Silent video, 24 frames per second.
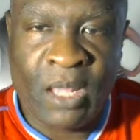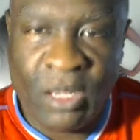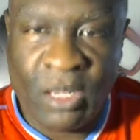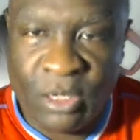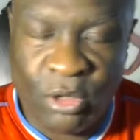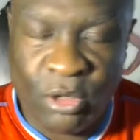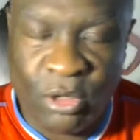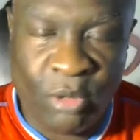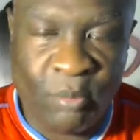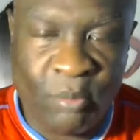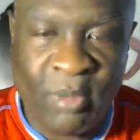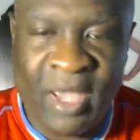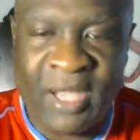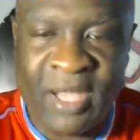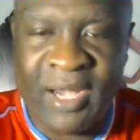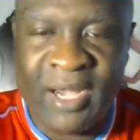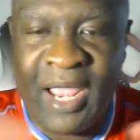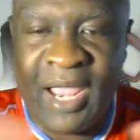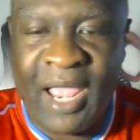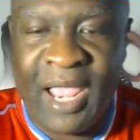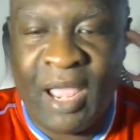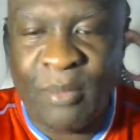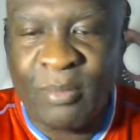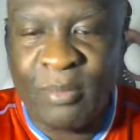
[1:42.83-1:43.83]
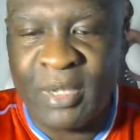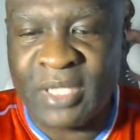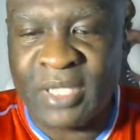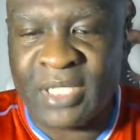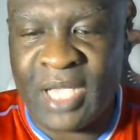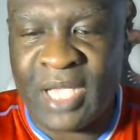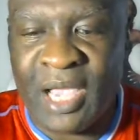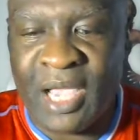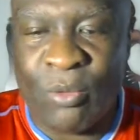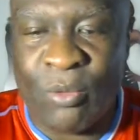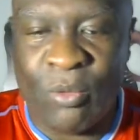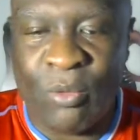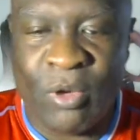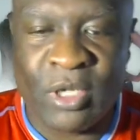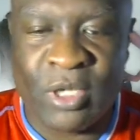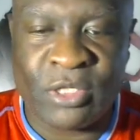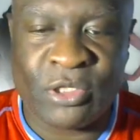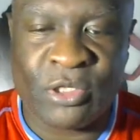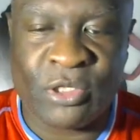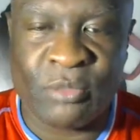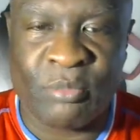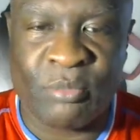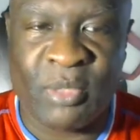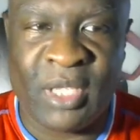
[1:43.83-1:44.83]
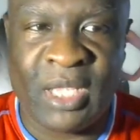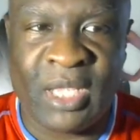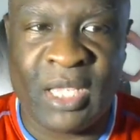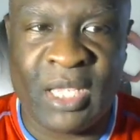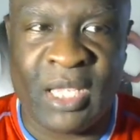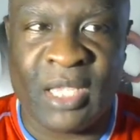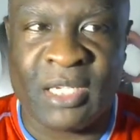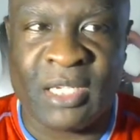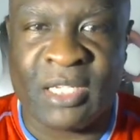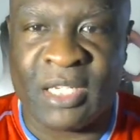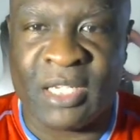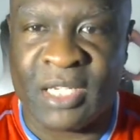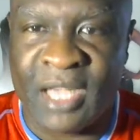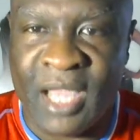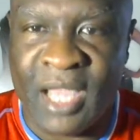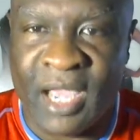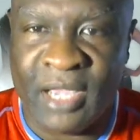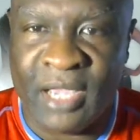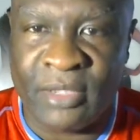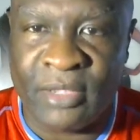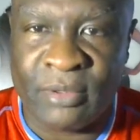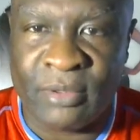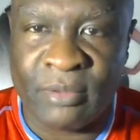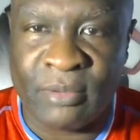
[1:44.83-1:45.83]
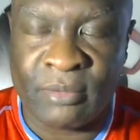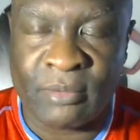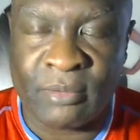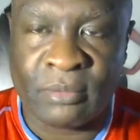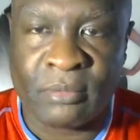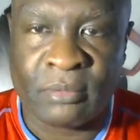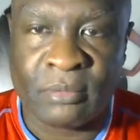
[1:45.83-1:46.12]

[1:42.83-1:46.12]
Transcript: No matter how much I want to be in denial,